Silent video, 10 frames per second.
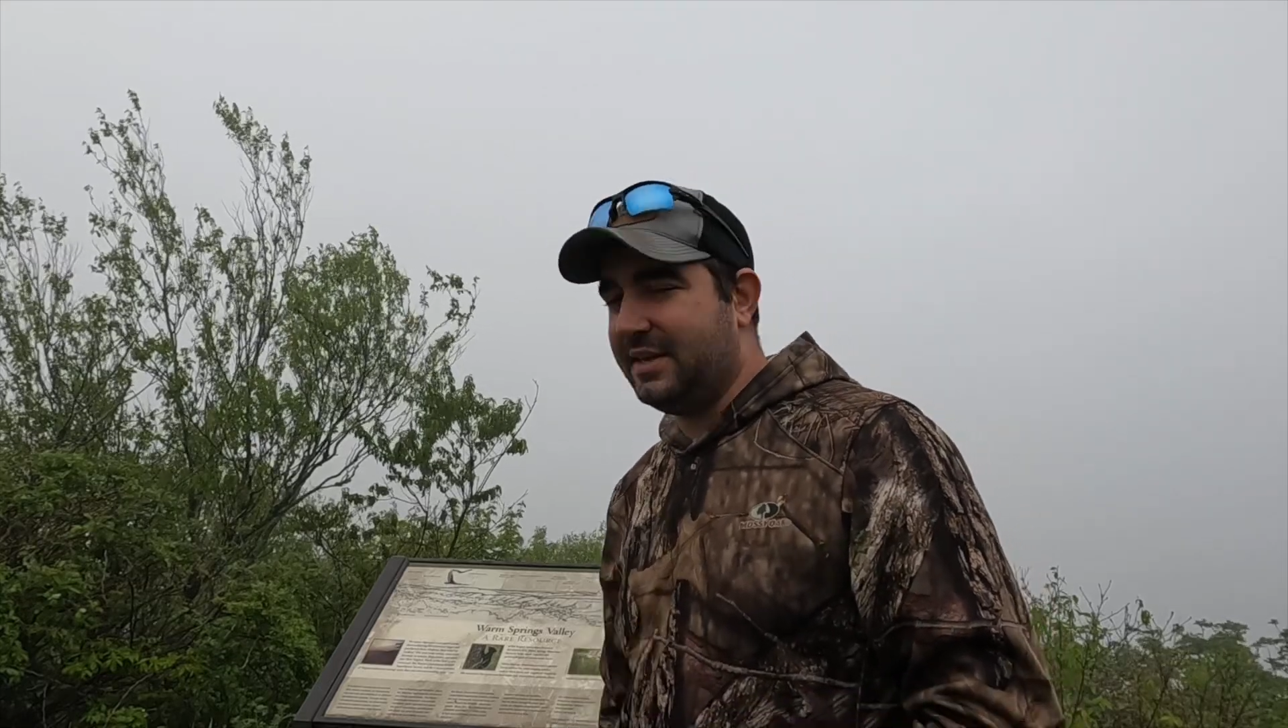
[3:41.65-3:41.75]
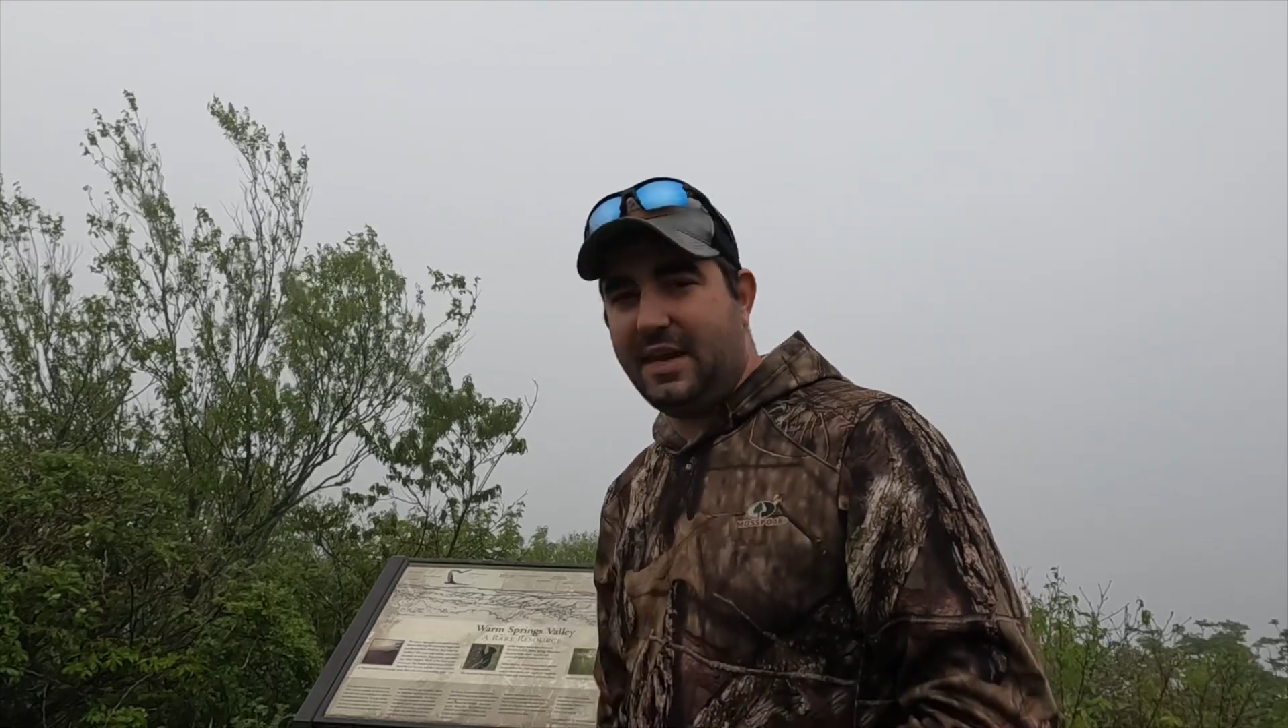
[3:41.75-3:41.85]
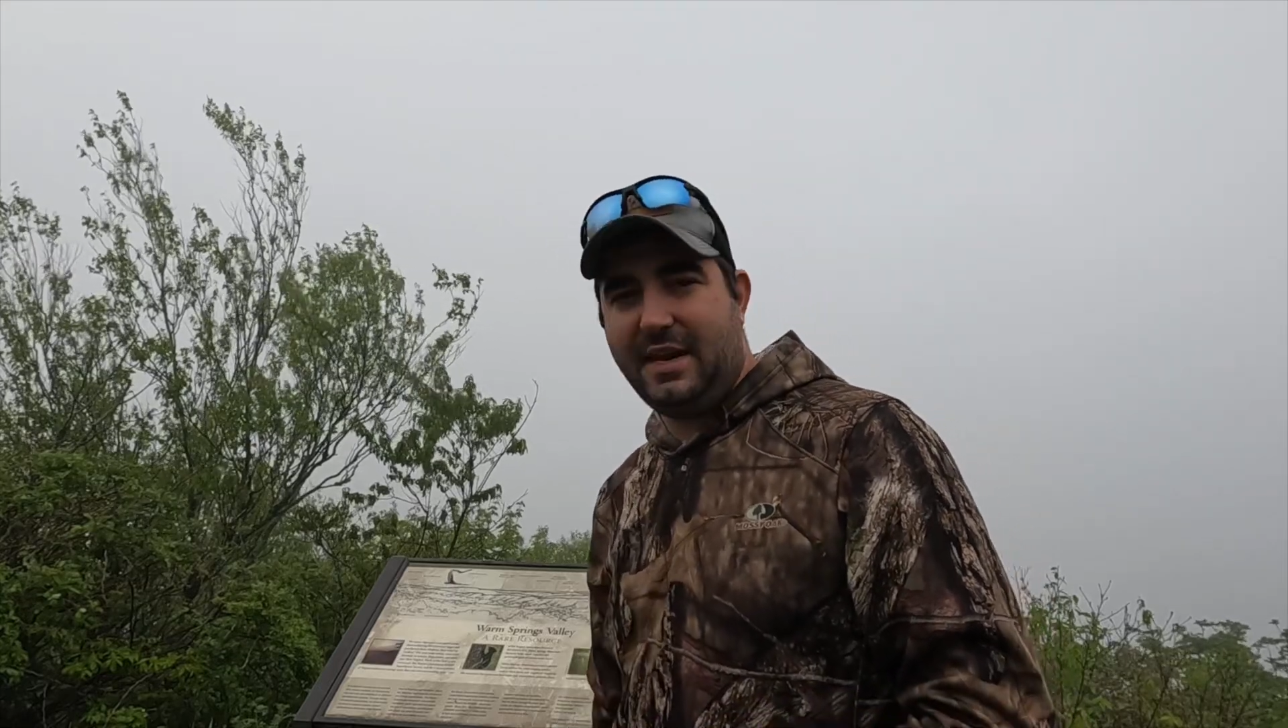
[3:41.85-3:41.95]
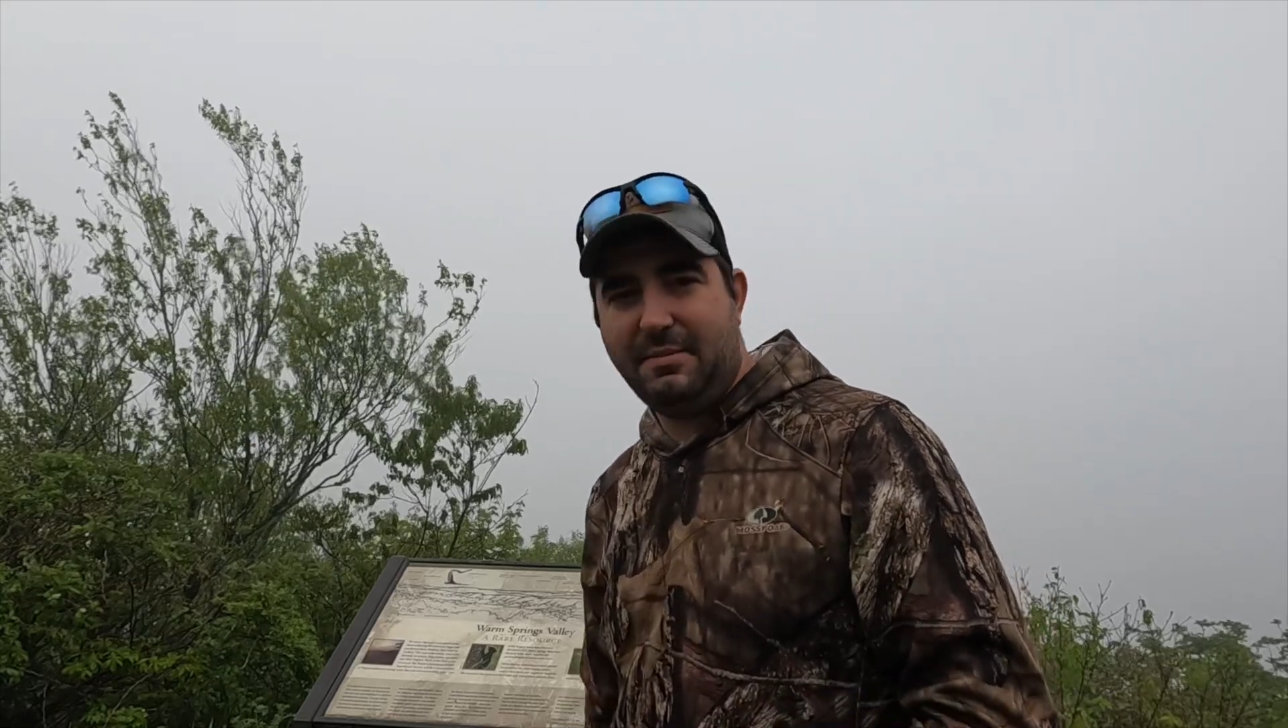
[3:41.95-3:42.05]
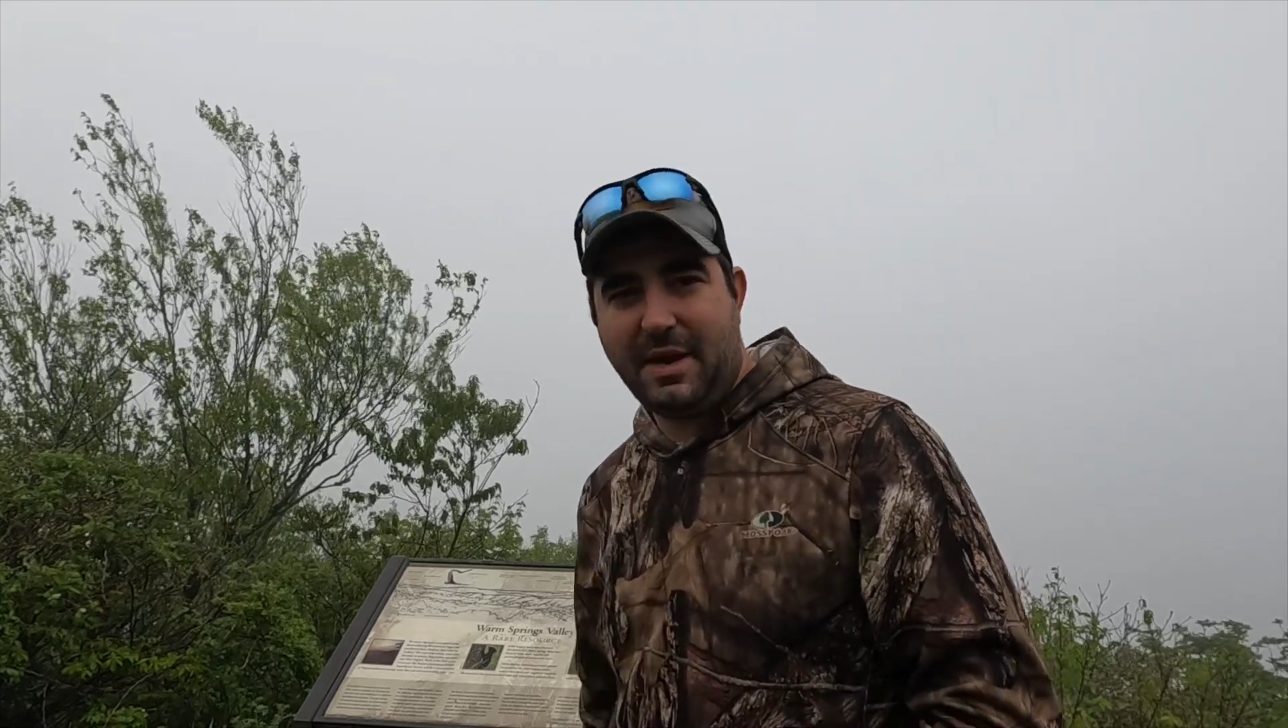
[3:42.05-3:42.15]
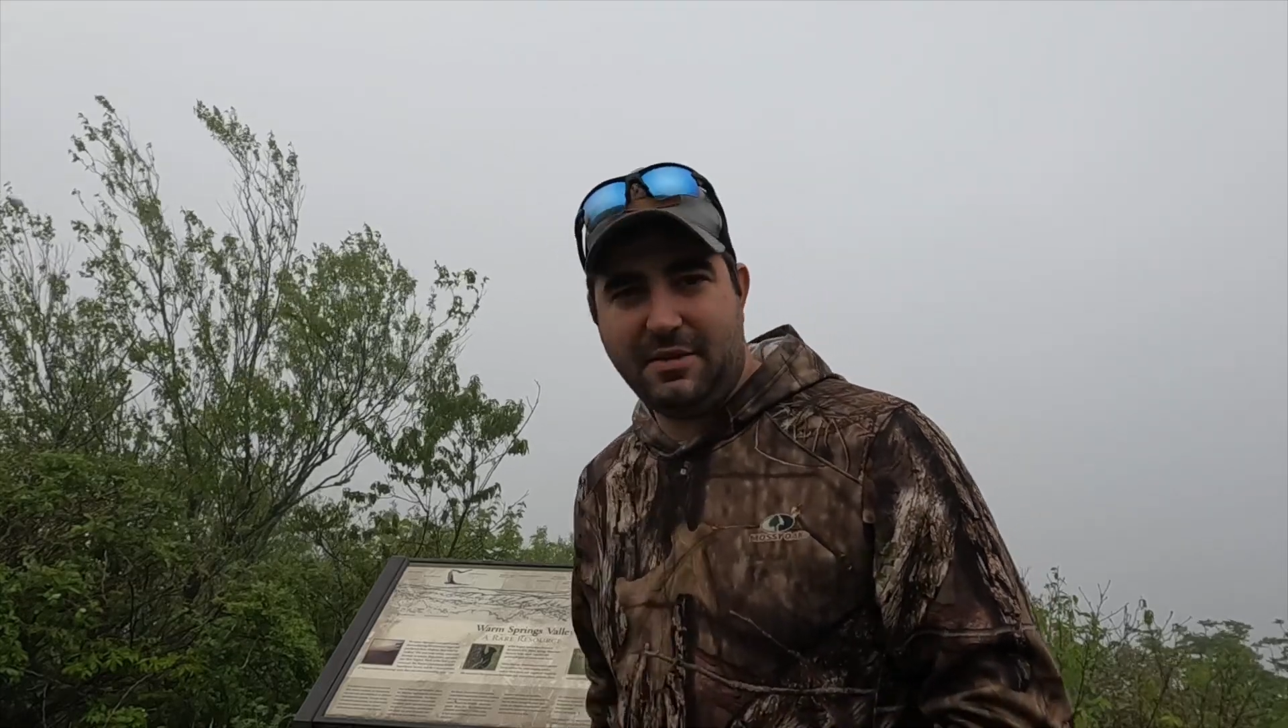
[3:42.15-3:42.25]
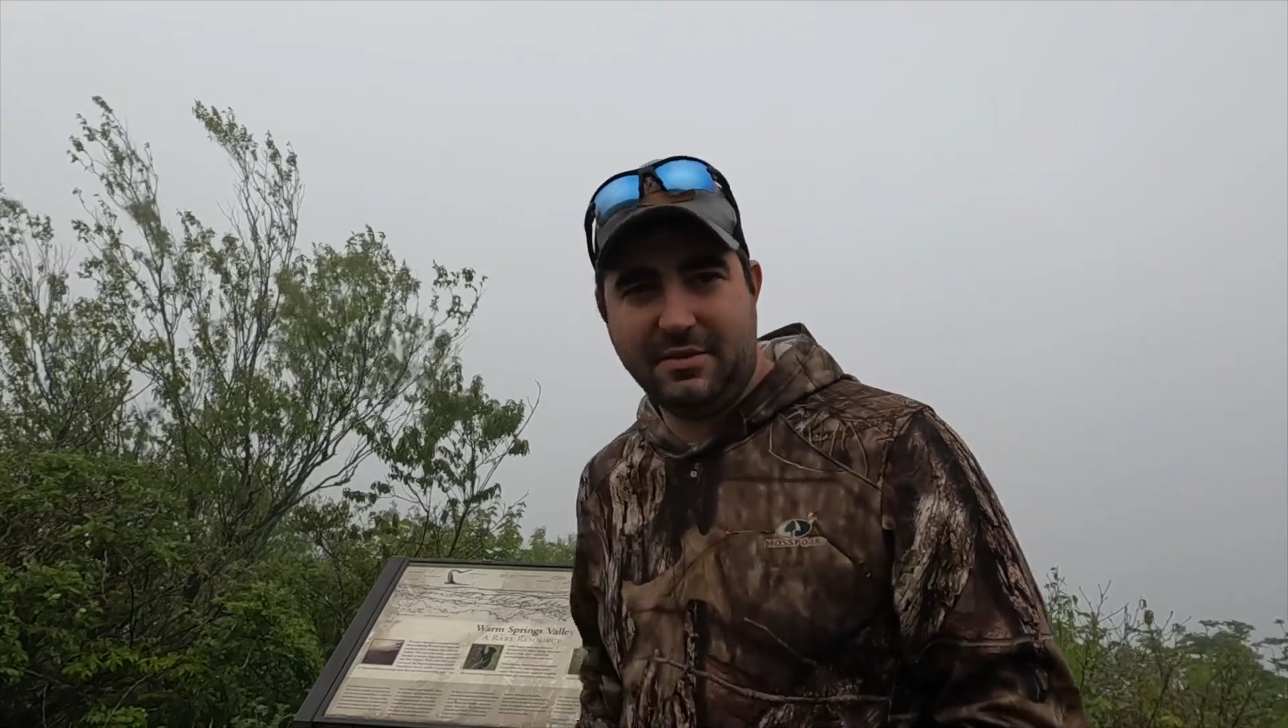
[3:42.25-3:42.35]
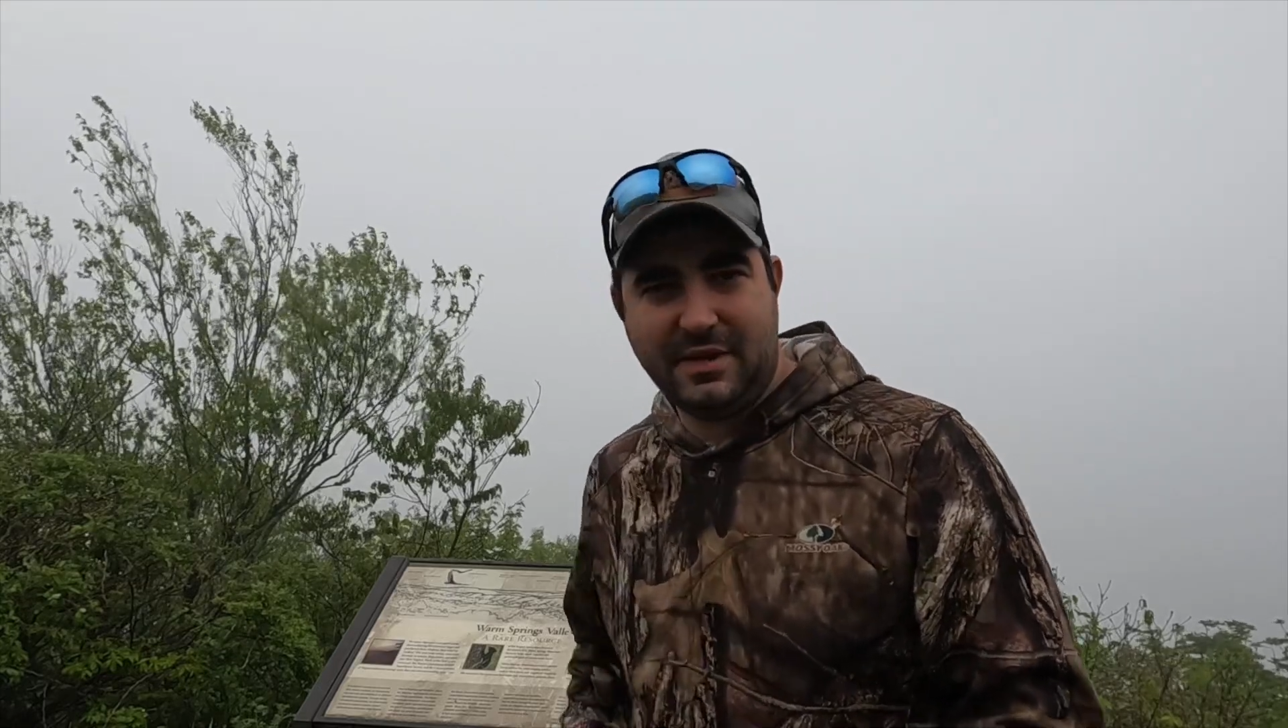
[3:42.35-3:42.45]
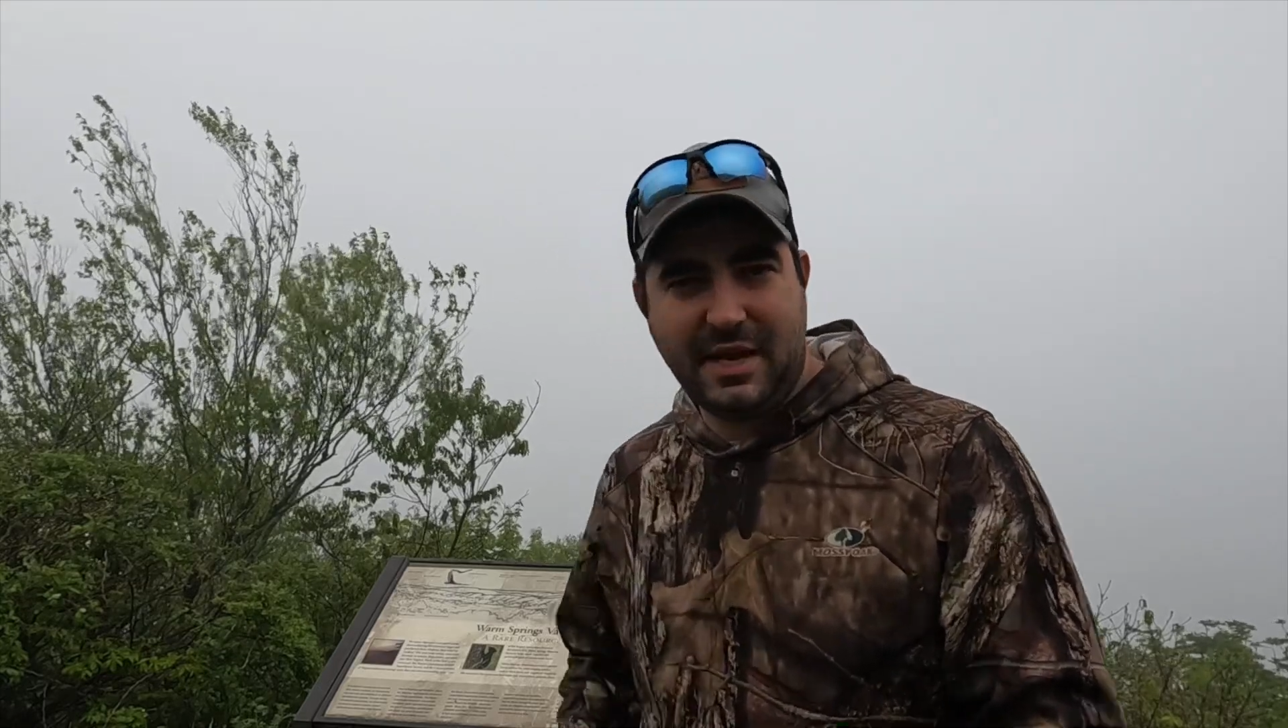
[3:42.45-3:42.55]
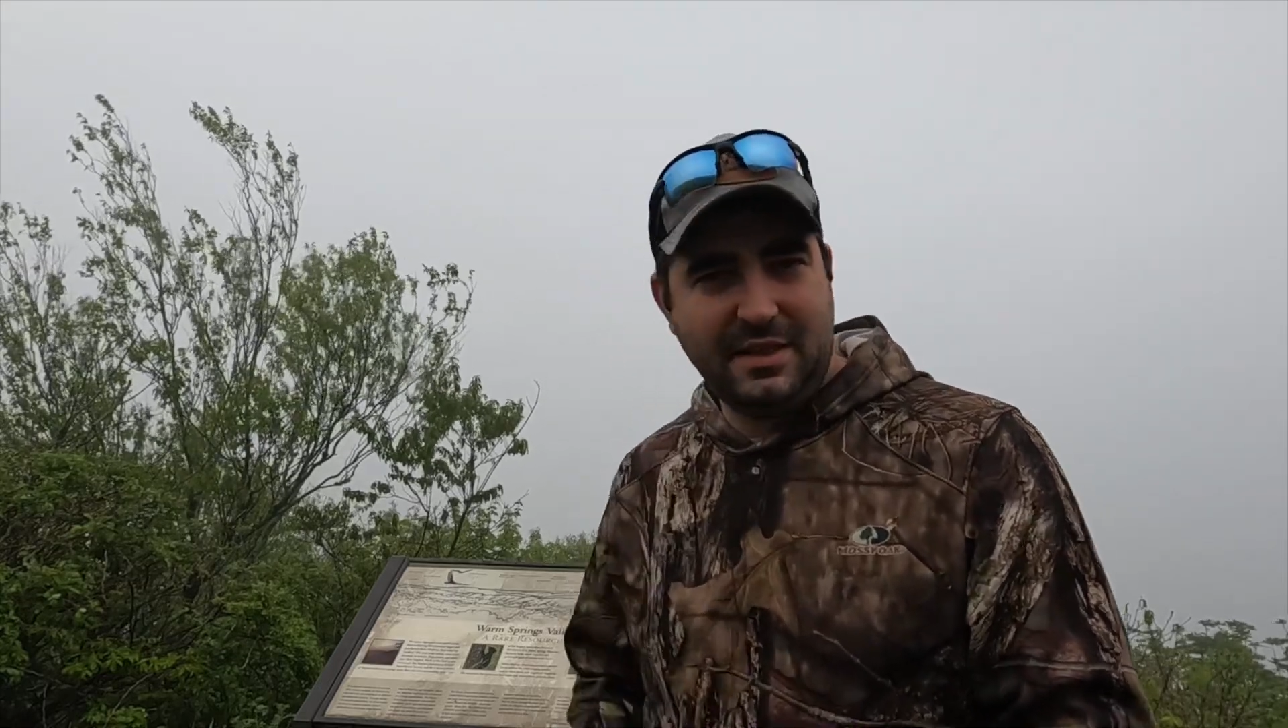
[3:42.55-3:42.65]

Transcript: Kinney Mountain.